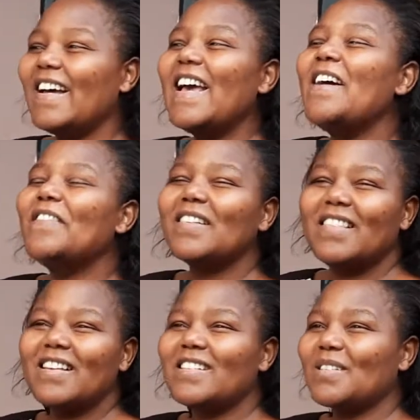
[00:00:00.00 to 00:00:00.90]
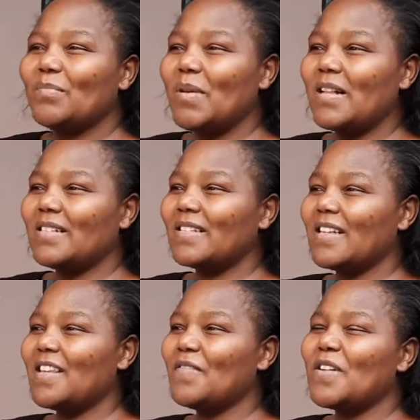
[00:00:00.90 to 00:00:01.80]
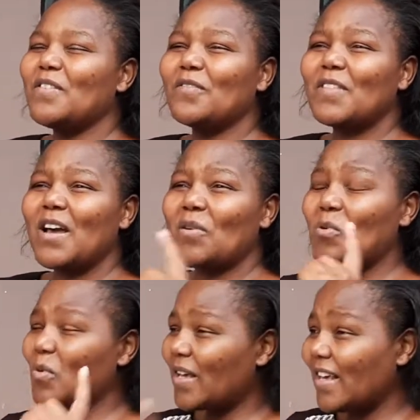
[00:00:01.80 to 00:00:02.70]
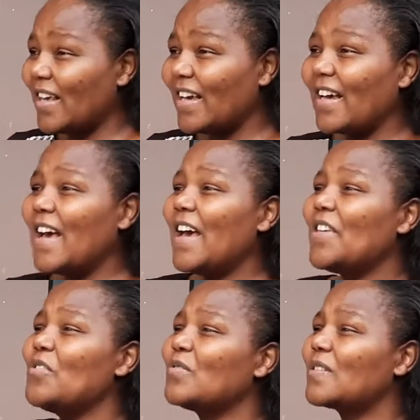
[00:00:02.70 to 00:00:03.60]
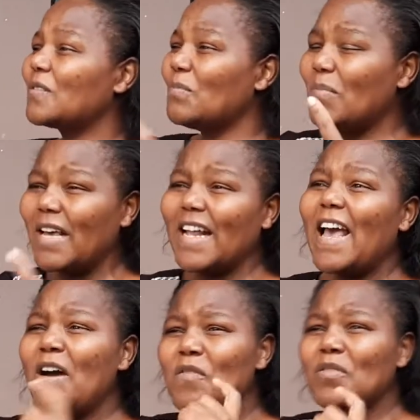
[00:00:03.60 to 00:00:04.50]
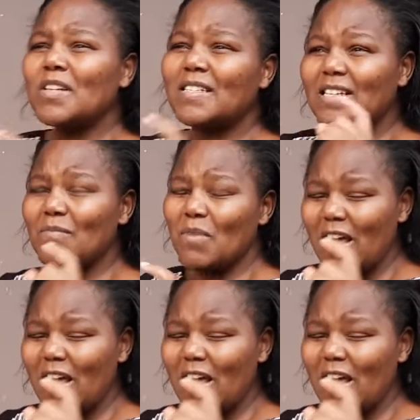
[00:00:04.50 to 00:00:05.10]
Everything smells. Even if they are cooking, you smell everything.